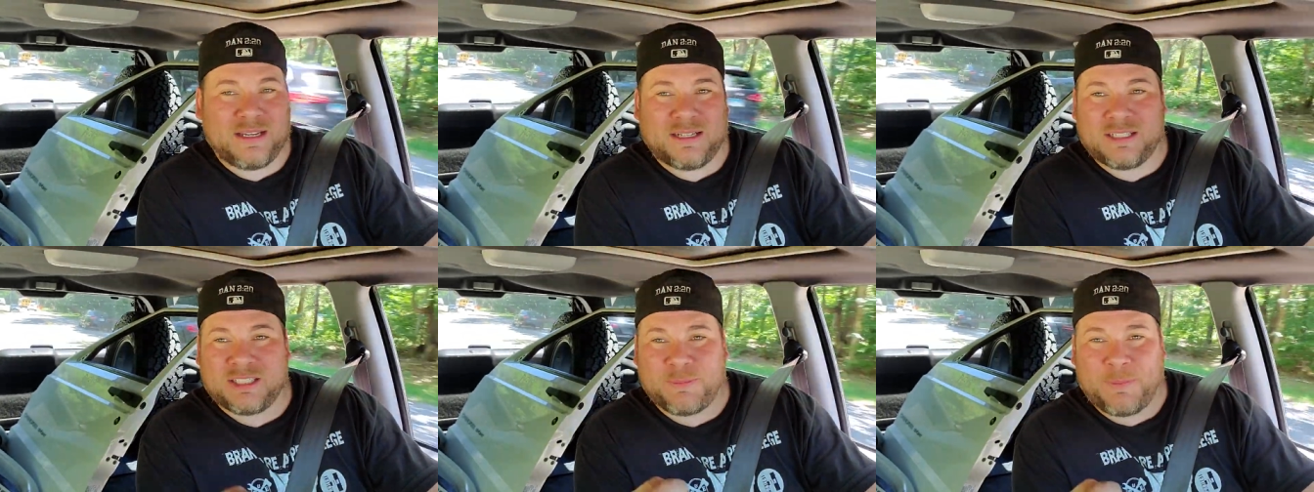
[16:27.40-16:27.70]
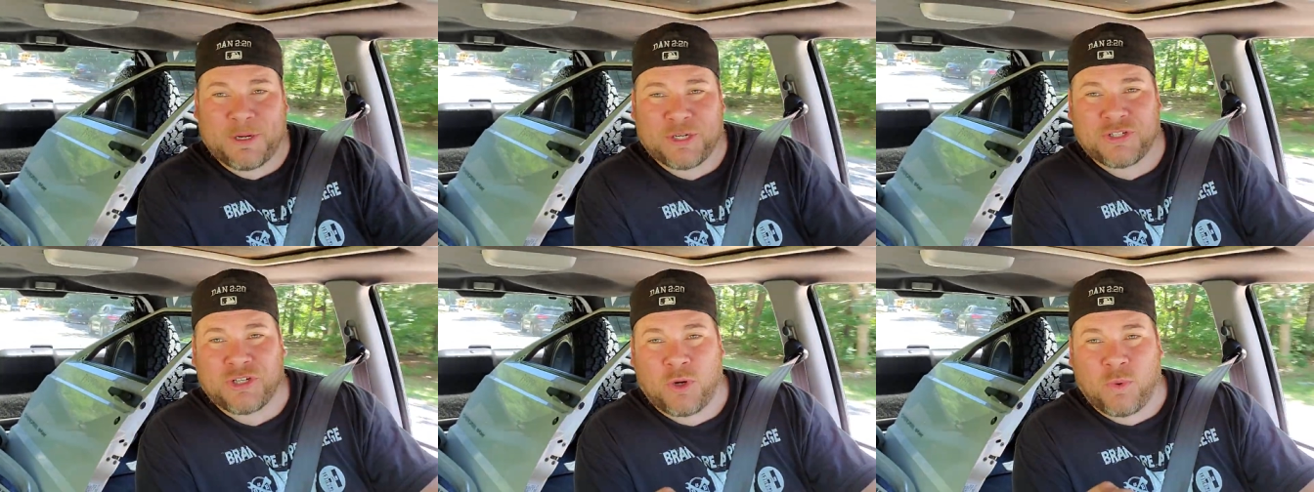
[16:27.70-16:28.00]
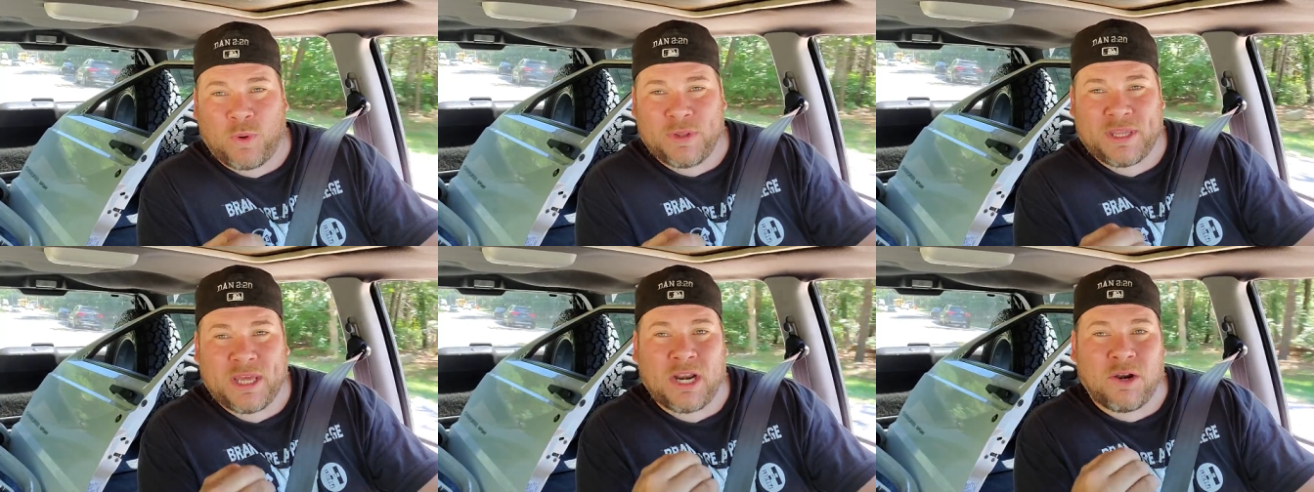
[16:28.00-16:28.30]
especially
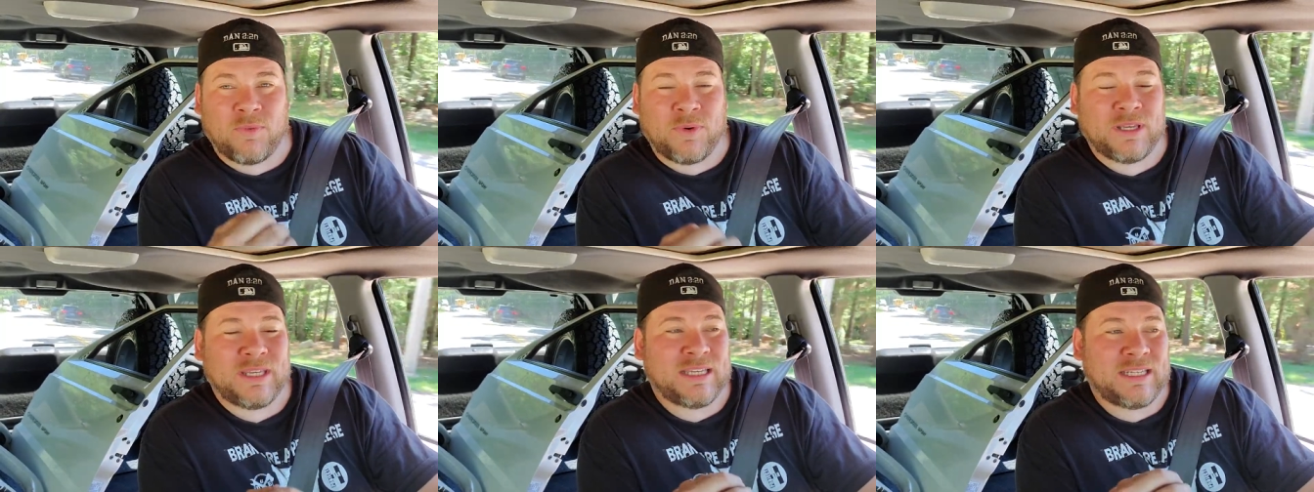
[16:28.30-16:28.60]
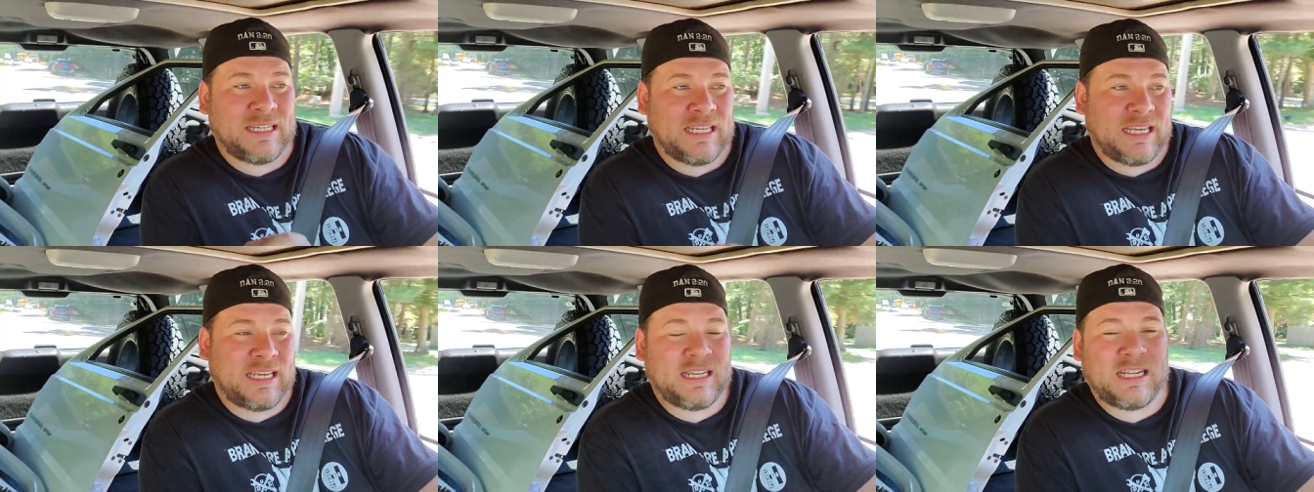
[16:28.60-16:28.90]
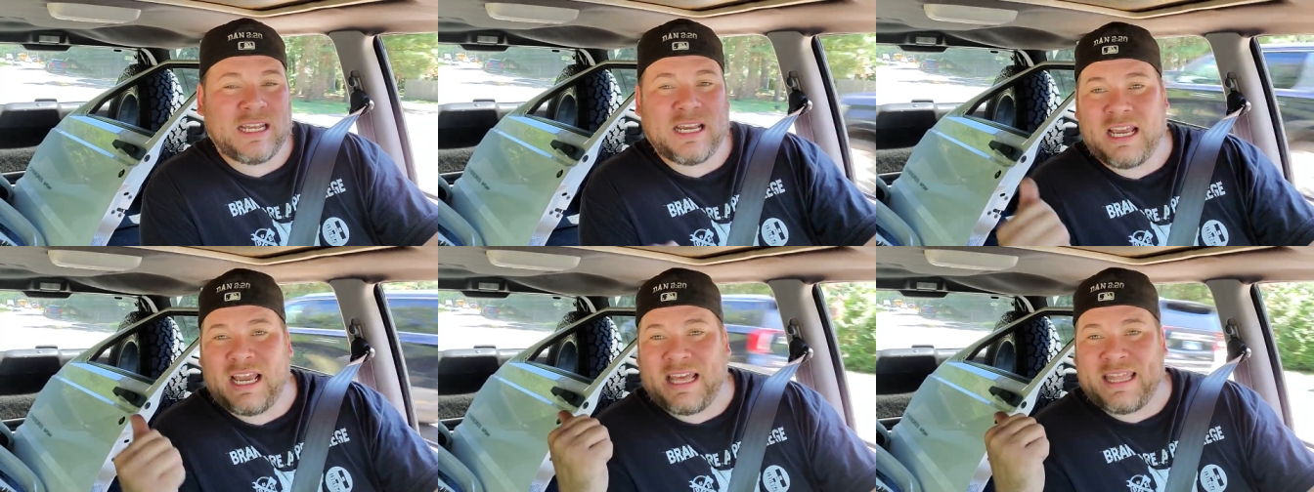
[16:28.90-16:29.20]
one that I really need
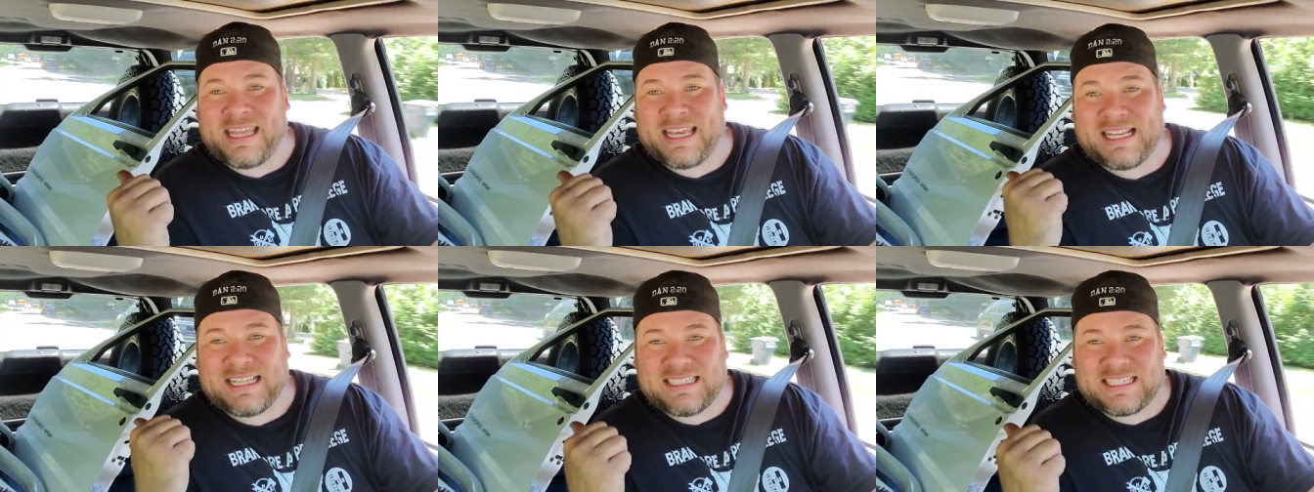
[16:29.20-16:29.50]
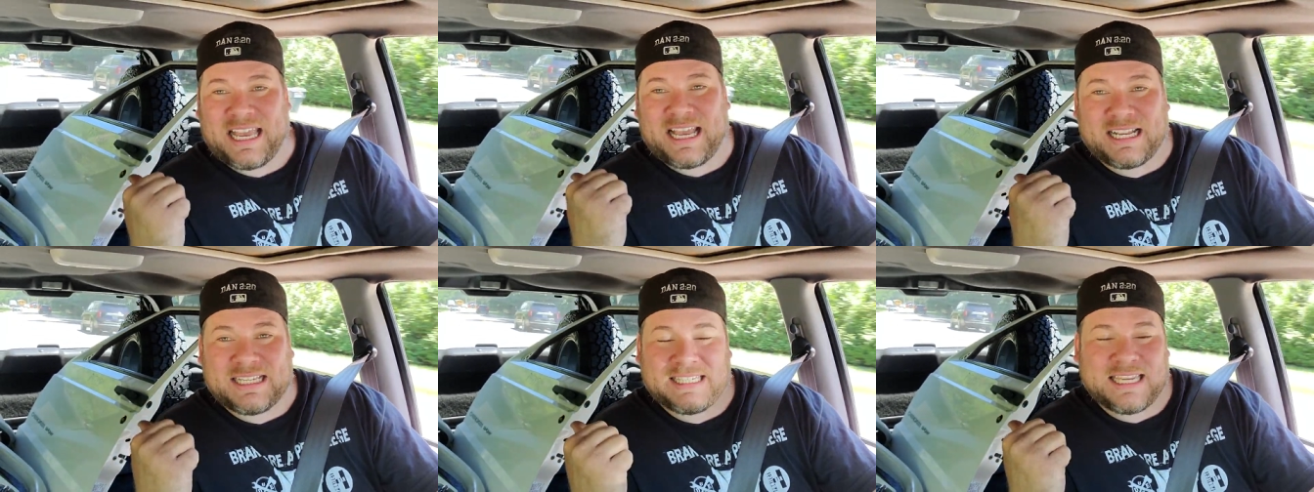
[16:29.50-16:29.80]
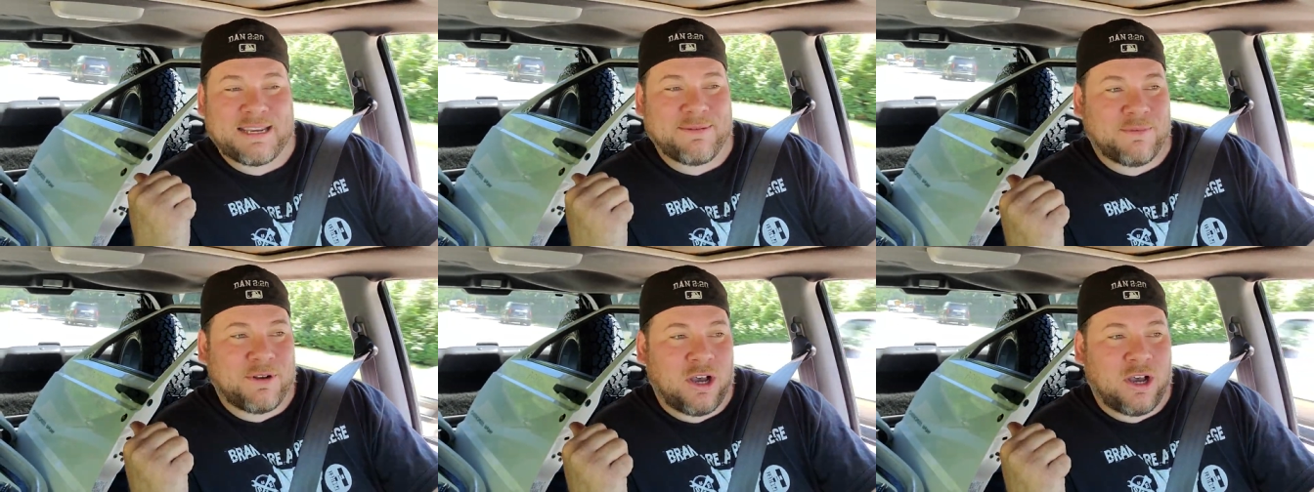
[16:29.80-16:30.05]
and the exact same